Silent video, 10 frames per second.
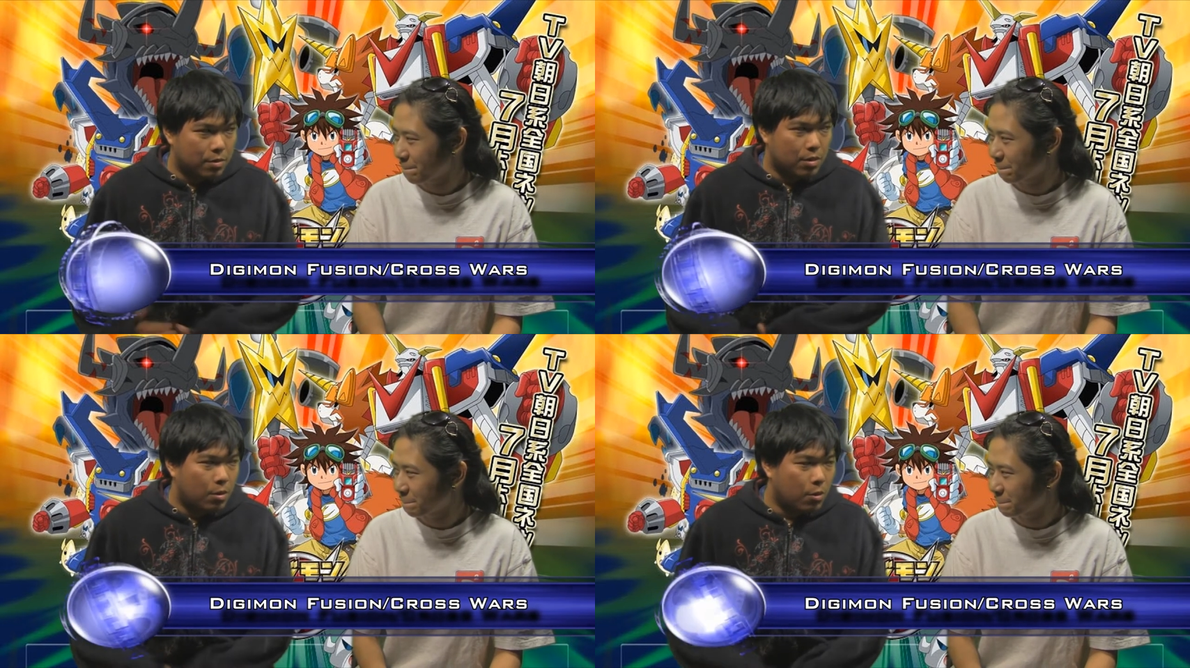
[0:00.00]

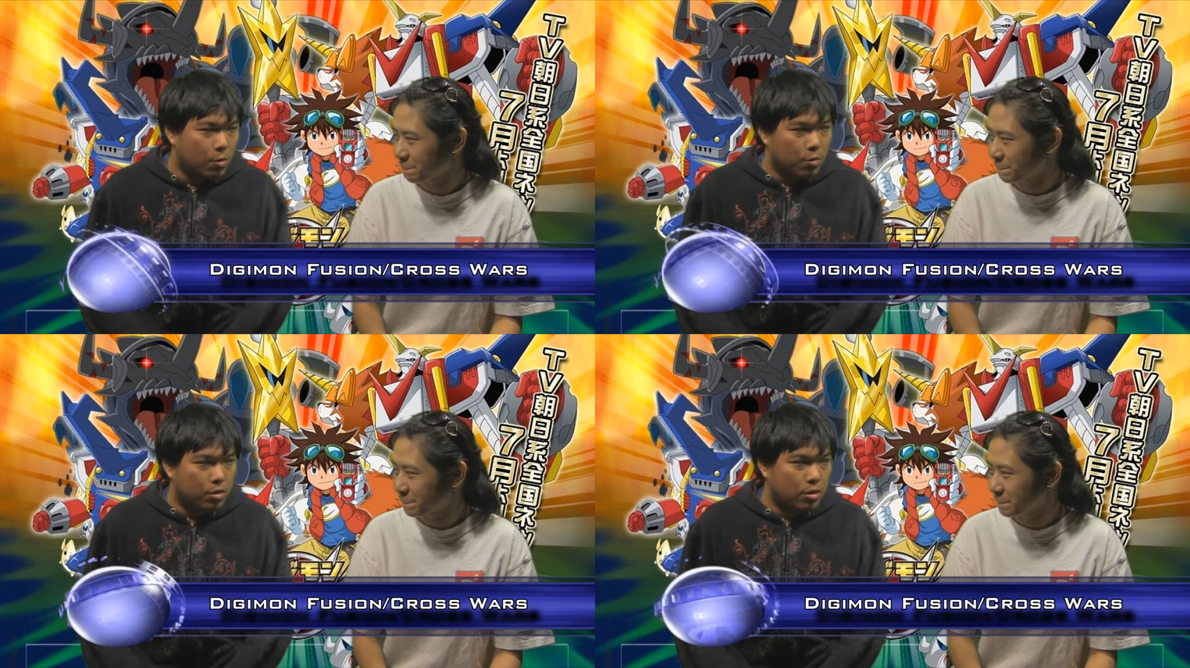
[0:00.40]
Speaker 1: the
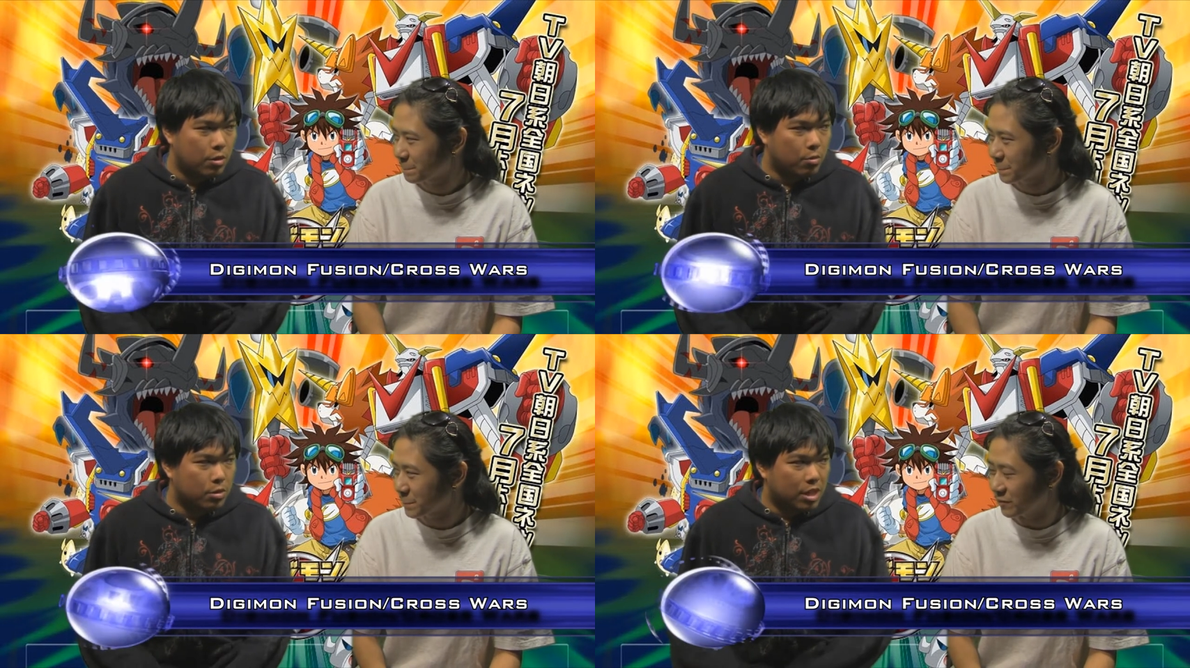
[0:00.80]
whole the
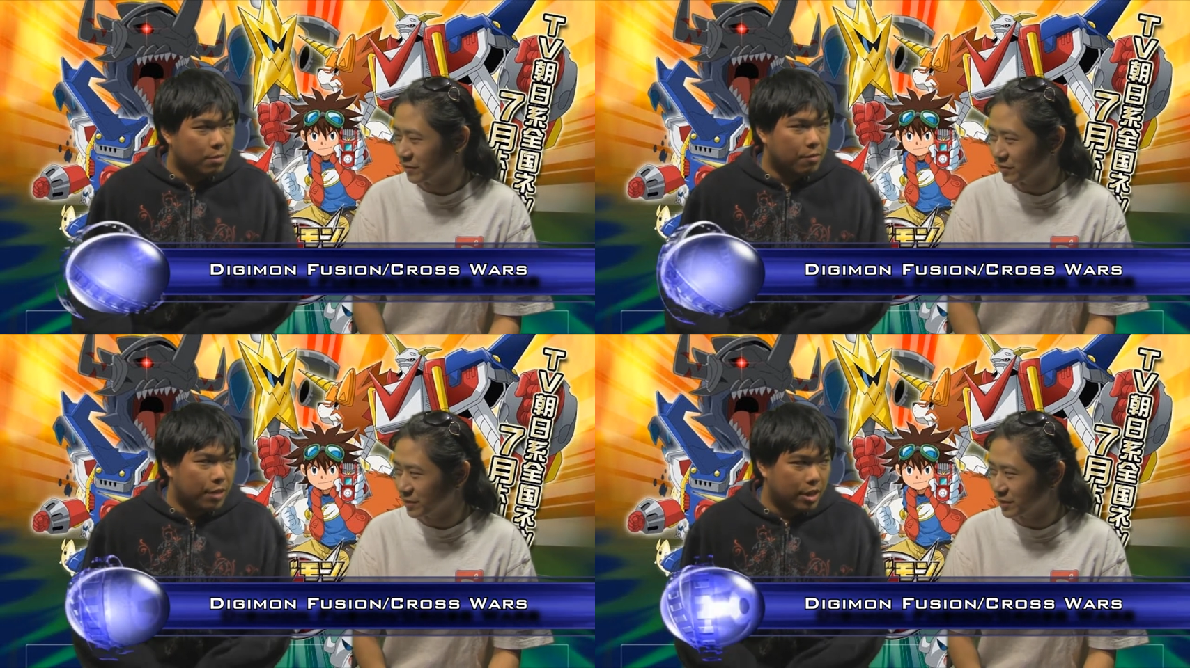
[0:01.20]
whole the
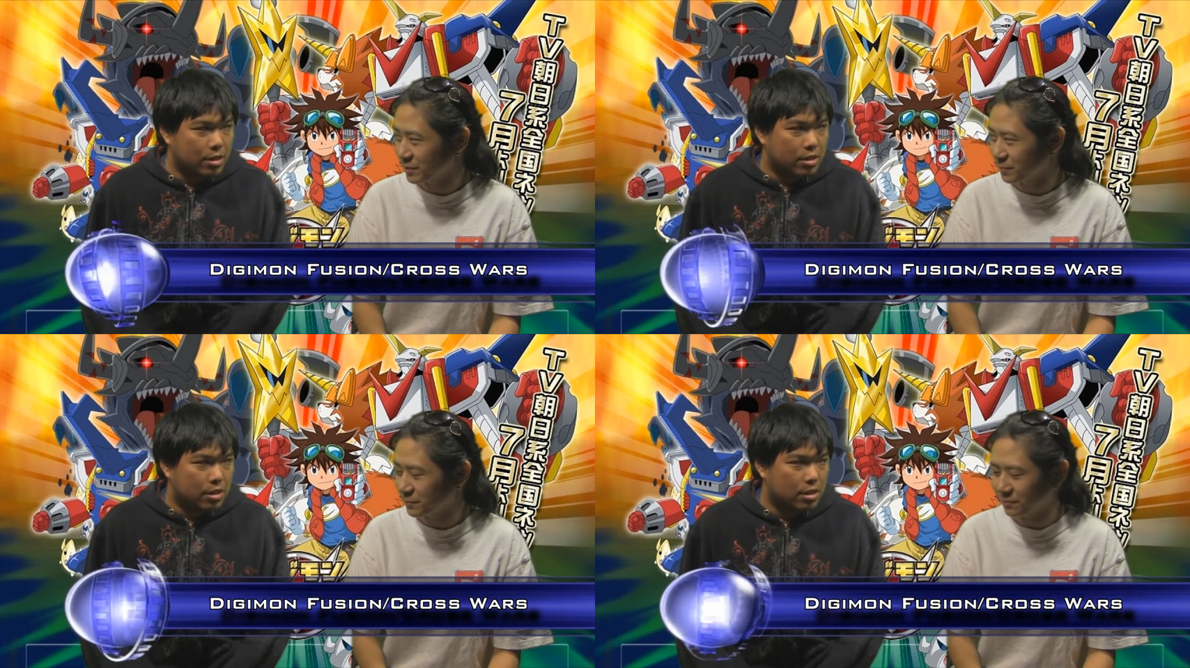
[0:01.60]
viewership?
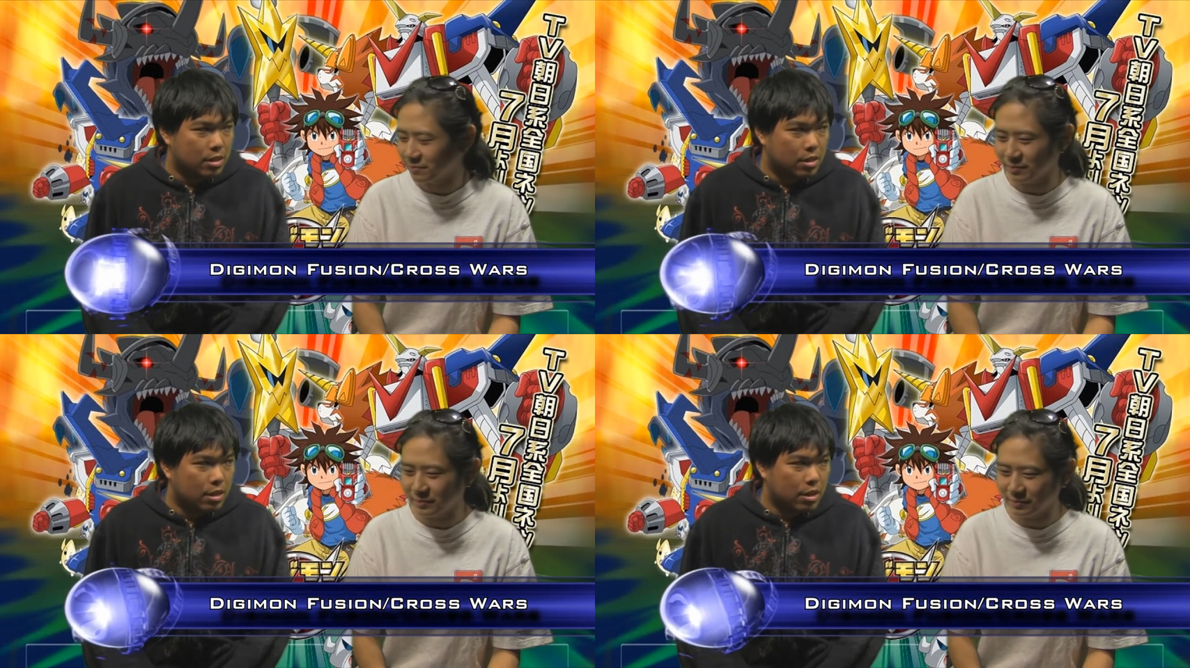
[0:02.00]
Things,
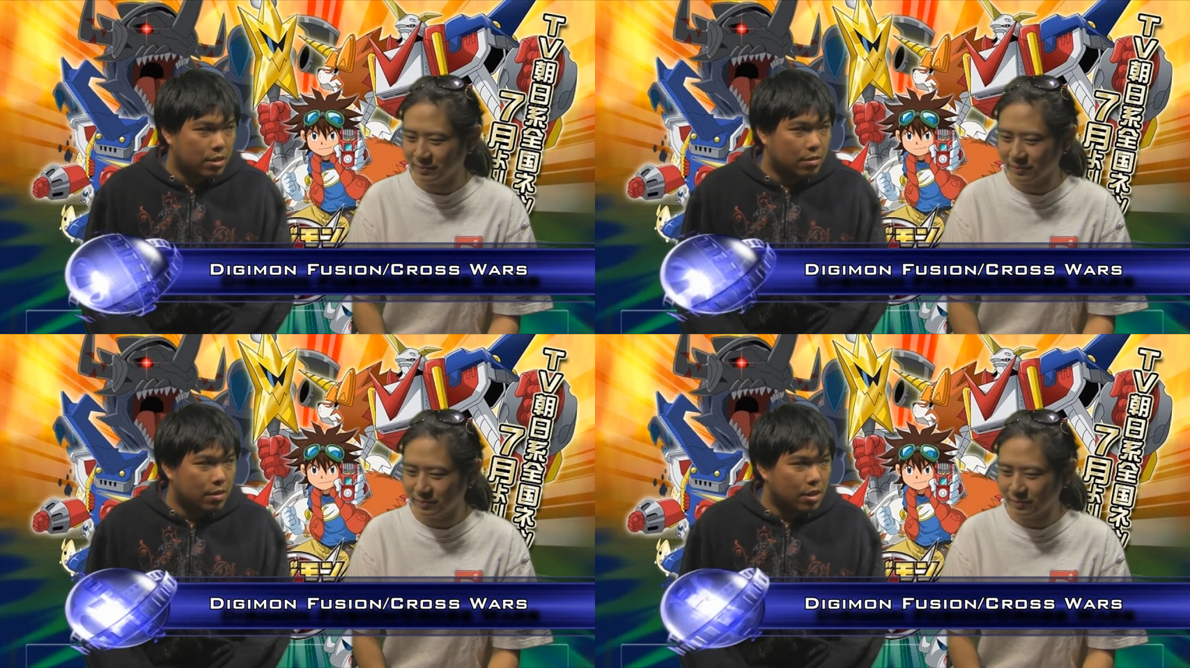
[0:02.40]
you
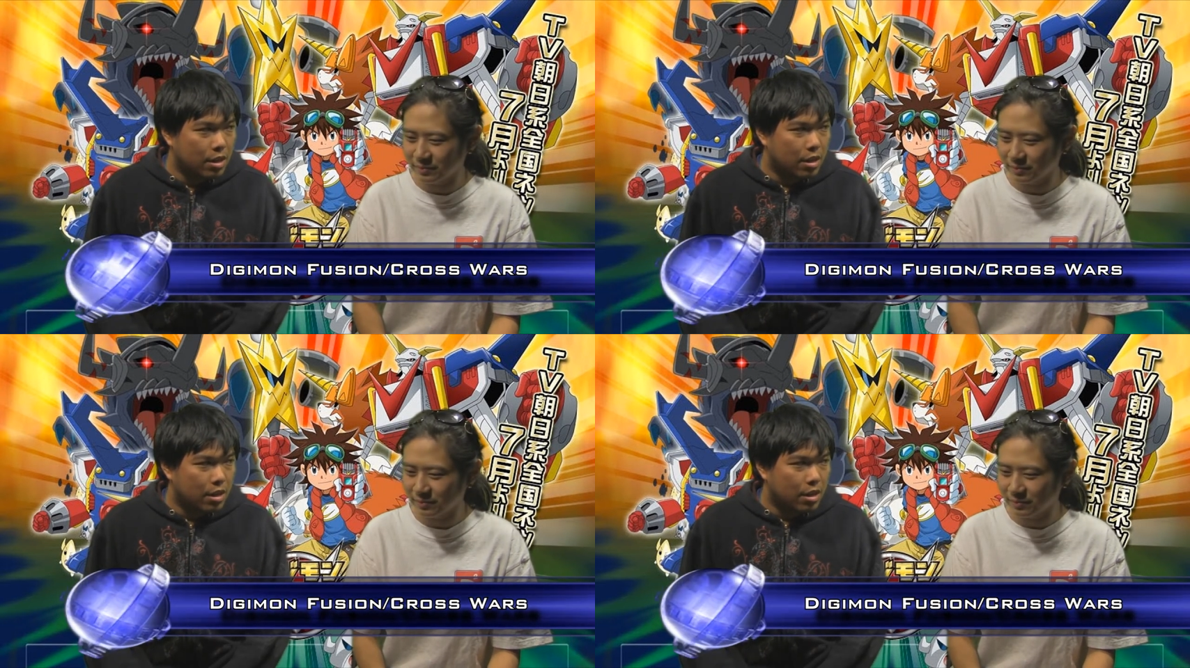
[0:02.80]
know,